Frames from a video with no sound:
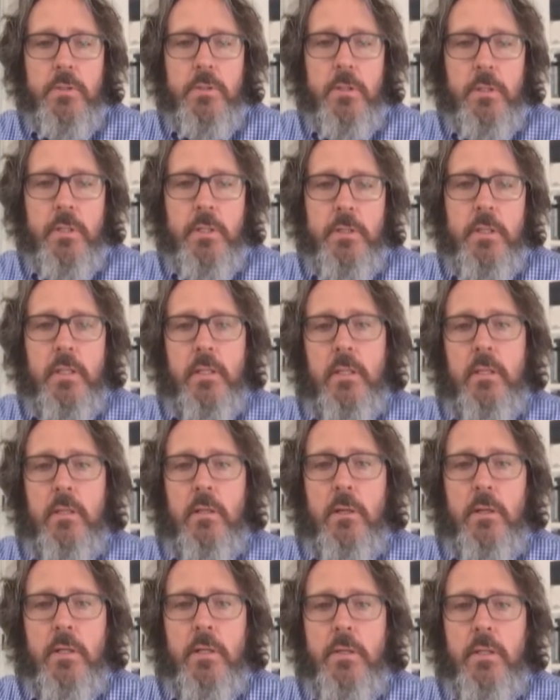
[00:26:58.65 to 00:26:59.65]
Look at
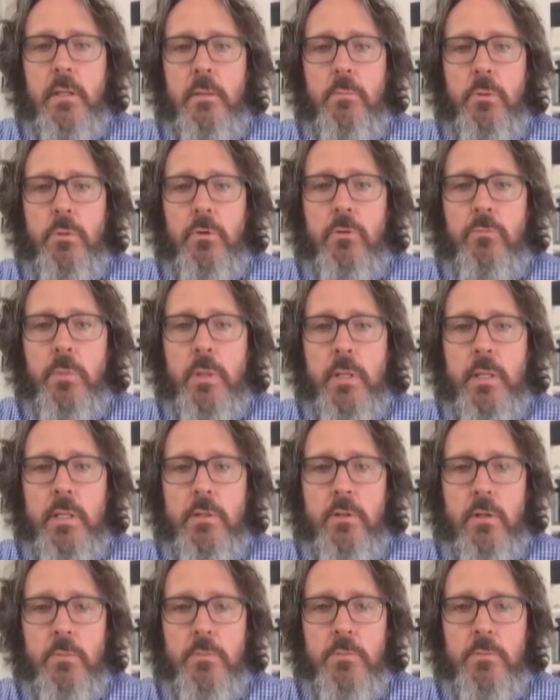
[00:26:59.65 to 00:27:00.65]
the improvement in
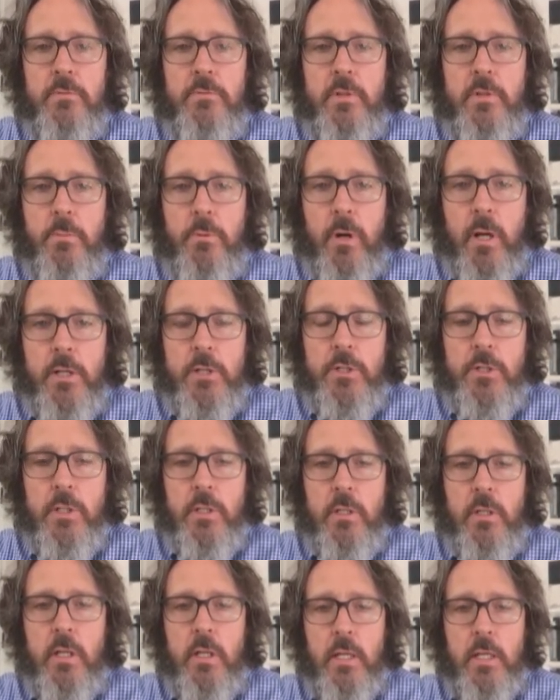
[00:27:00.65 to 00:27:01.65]
terms of
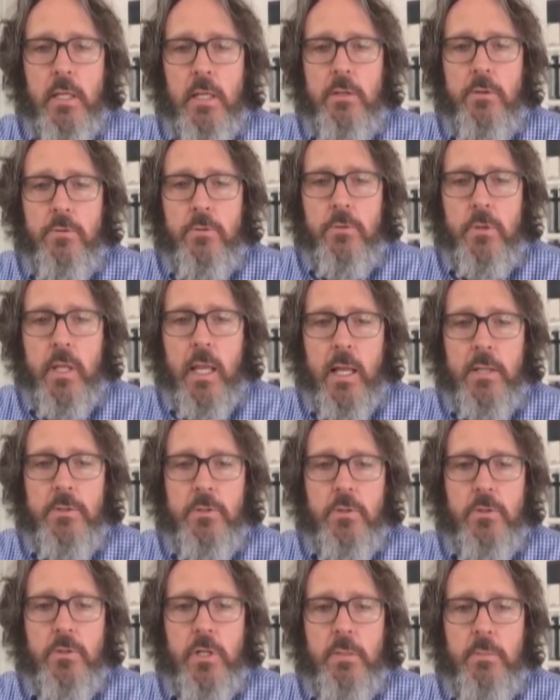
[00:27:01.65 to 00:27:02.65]
depression through cancer
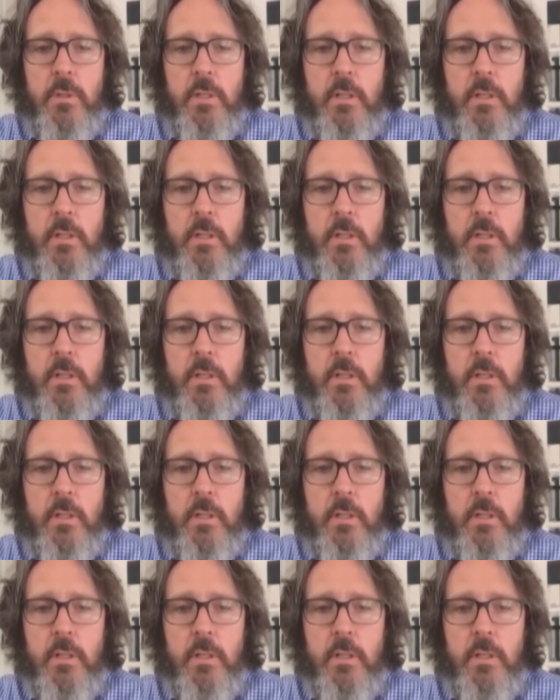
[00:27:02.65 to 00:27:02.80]
treatment